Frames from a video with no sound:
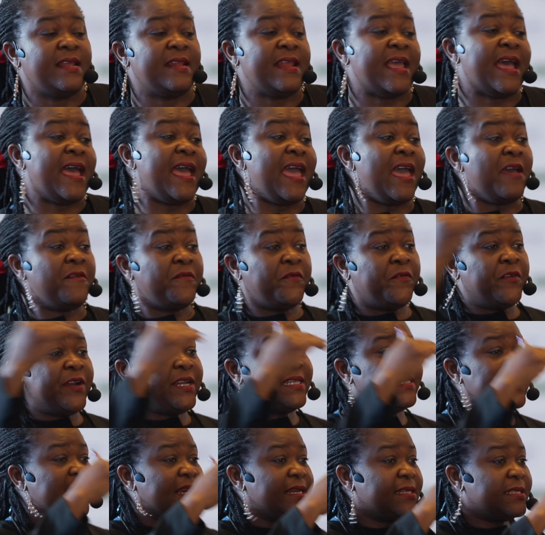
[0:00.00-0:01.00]
they are air
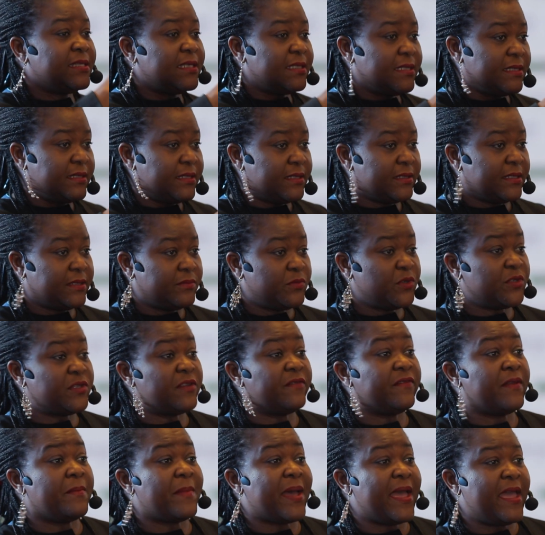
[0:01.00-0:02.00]
freighted, most
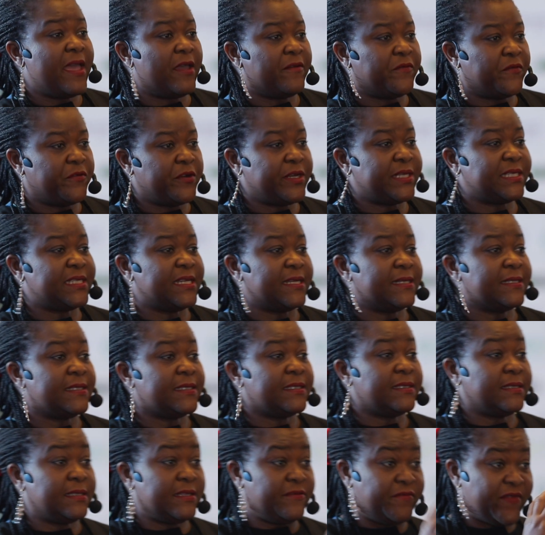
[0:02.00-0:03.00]
of them are air freighted,
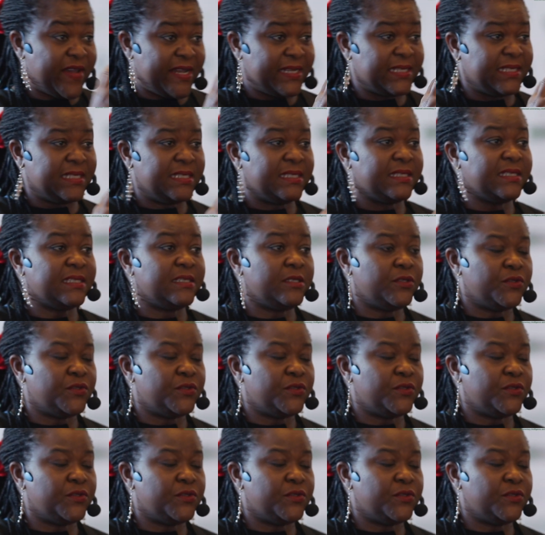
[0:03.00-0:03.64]
the vaccines,